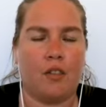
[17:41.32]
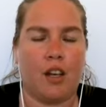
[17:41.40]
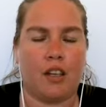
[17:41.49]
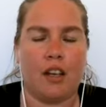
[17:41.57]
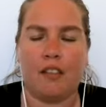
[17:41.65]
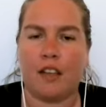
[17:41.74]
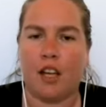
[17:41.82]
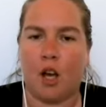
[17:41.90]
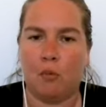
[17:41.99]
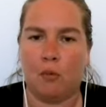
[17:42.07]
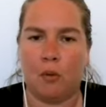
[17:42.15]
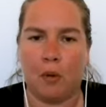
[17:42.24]
it doesn't
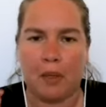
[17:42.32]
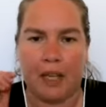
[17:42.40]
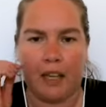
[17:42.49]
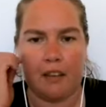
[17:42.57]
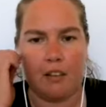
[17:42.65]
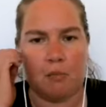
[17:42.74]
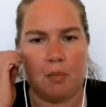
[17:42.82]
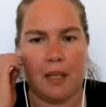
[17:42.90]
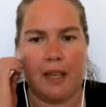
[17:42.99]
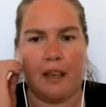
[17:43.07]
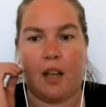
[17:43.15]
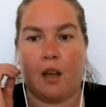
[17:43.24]
come from a place of
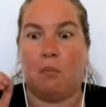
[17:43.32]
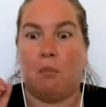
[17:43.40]
being a